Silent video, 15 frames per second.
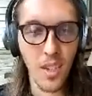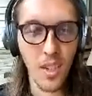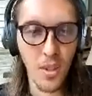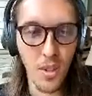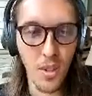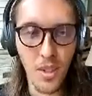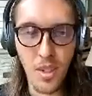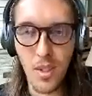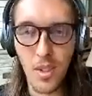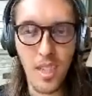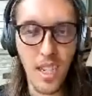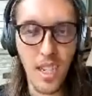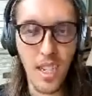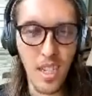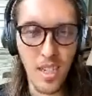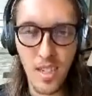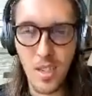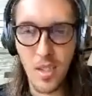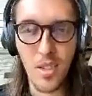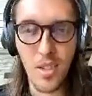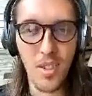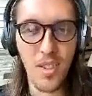hundreds or
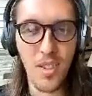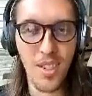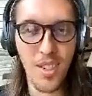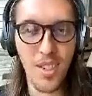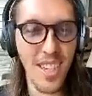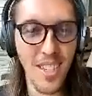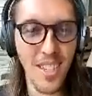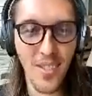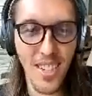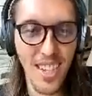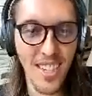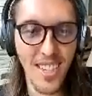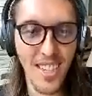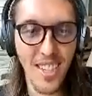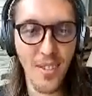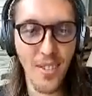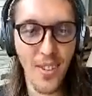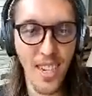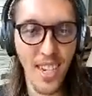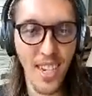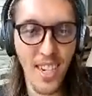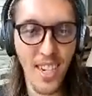thousands or tens of
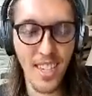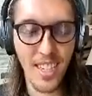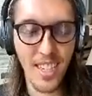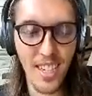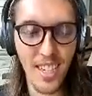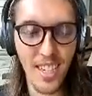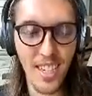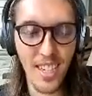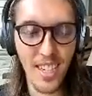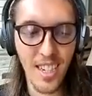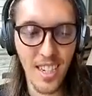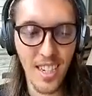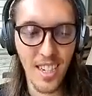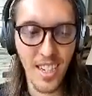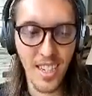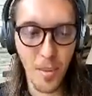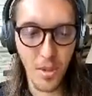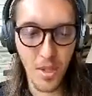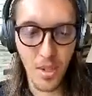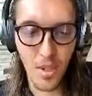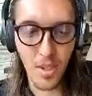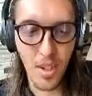thousands of identities and is able
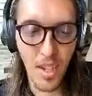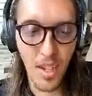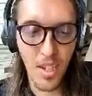to